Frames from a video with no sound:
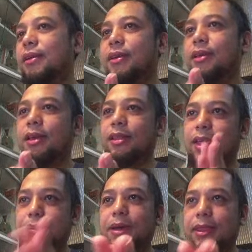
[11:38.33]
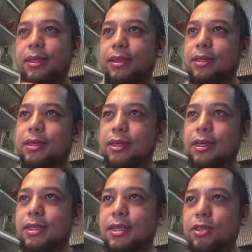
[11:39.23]
Keep at it. It's a
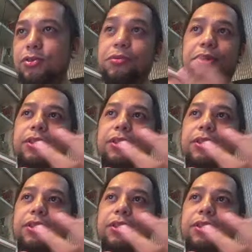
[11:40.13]
new world.